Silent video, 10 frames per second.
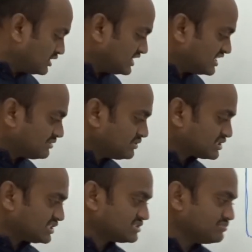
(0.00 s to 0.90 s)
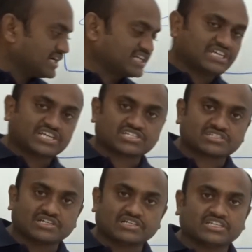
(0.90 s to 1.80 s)
the data bus is
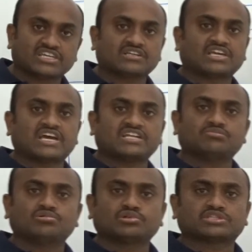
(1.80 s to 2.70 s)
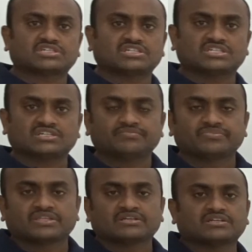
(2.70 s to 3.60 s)
bidirectional, it can carry both
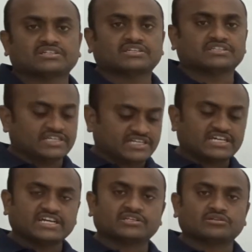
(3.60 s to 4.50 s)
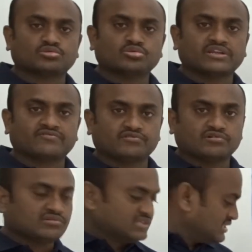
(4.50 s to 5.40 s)
data in to and
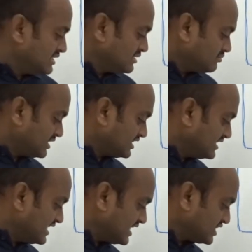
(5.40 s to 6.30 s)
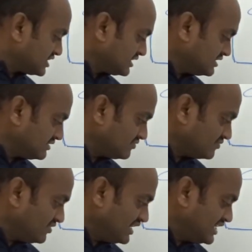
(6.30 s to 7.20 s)
fro, but the
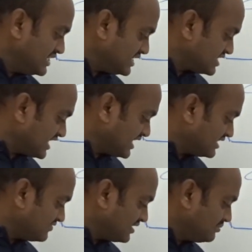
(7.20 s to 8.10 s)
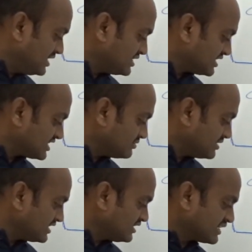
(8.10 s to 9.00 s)
direction will be decided
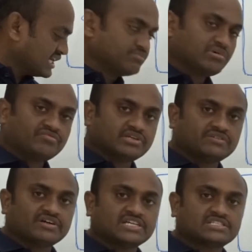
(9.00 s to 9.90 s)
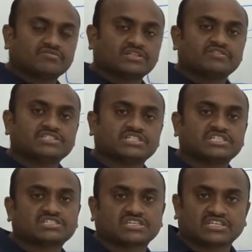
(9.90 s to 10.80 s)
by the type of device with which it
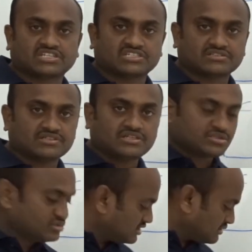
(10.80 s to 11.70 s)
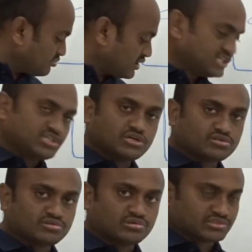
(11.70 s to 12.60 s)
is connected. So that point you
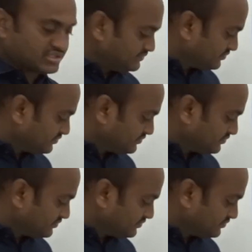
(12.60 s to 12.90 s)
have to note.